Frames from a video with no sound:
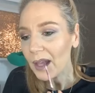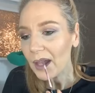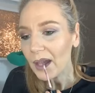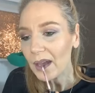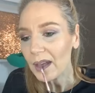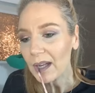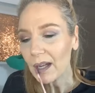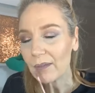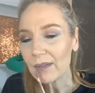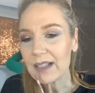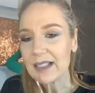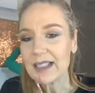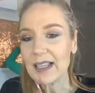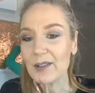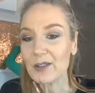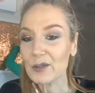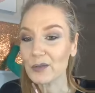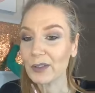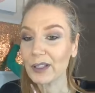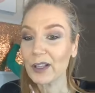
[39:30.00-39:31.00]
Dominic said it
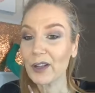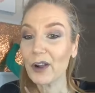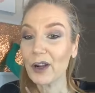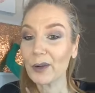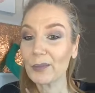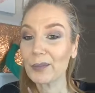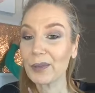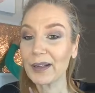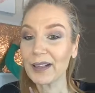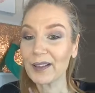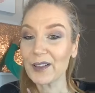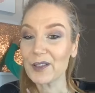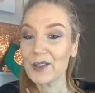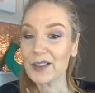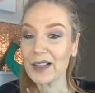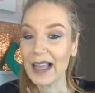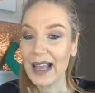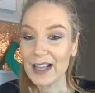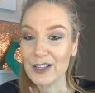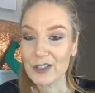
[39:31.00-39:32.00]
was really hard putting those
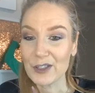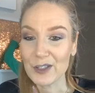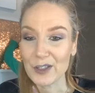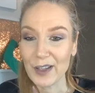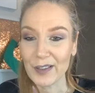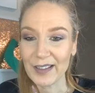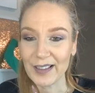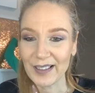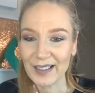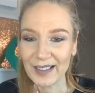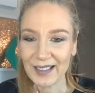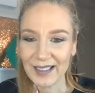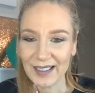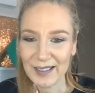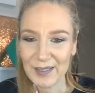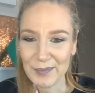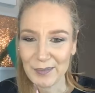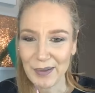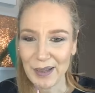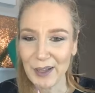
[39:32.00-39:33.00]
lashes on there.
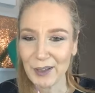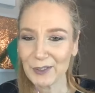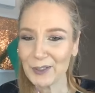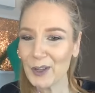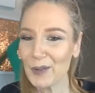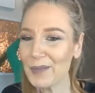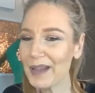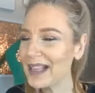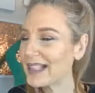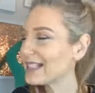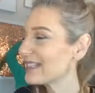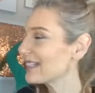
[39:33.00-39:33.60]
Belle, don't mess it